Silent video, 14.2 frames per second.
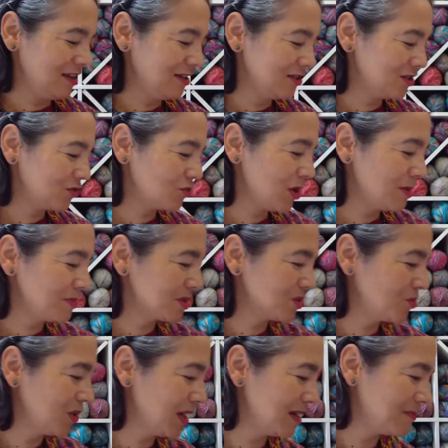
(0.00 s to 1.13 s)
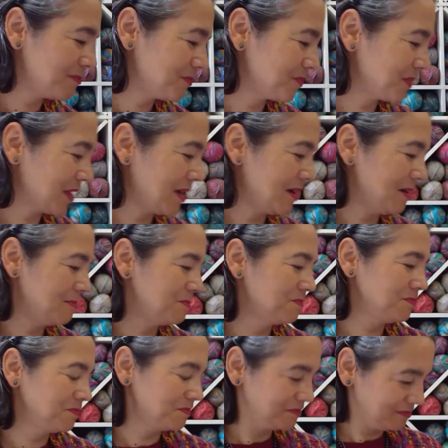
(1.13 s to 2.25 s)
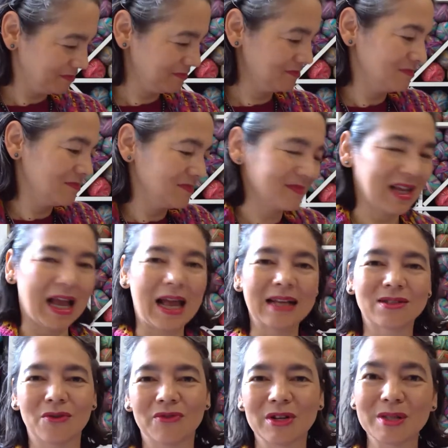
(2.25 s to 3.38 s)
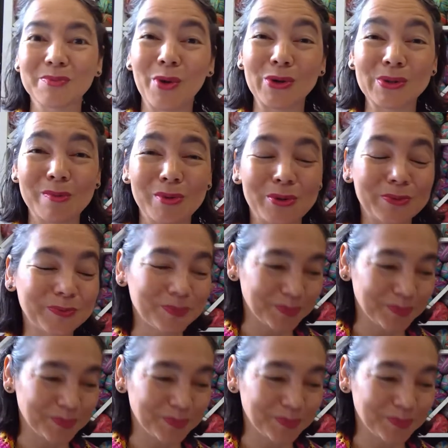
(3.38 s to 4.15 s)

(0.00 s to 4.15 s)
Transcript: stripes to it as often as possible.